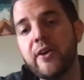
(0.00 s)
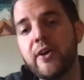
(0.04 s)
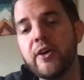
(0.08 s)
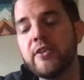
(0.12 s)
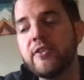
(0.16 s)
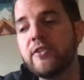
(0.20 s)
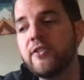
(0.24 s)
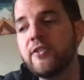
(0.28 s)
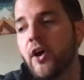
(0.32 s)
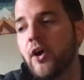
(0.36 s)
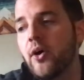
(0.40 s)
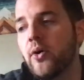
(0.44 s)
And
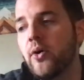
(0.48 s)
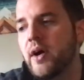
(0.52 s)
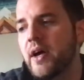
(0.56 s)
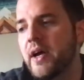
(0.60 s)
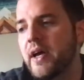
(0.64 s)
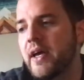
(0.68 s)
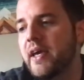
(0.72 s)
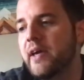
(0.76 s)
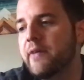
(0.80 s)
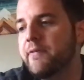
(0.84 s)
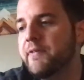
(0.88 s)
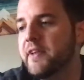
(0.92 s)
so
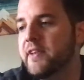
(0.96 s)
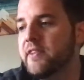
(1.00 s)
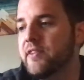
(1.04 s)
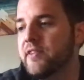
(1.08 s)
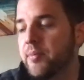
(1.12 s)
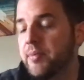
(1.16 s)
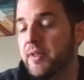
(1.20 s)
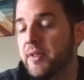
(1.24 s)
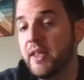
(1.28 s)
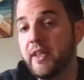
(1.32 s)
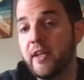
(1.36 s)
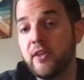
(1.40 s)
if it's
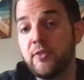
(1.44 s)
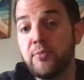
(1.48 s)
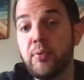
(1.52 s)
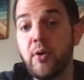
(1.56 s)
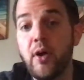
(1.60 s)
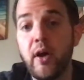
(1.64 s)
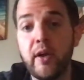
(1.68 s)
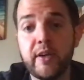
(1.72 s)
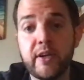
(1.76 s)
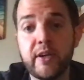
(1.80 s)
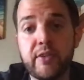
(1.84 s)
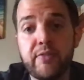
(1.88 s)
something that's
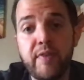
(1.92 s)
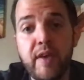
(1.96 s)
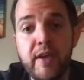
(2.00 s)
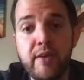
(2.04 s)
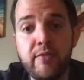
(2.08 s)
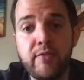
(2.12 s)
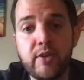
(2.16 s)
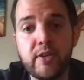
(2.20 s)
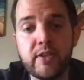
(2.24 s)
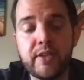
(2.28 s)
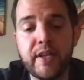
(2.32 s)
product favored,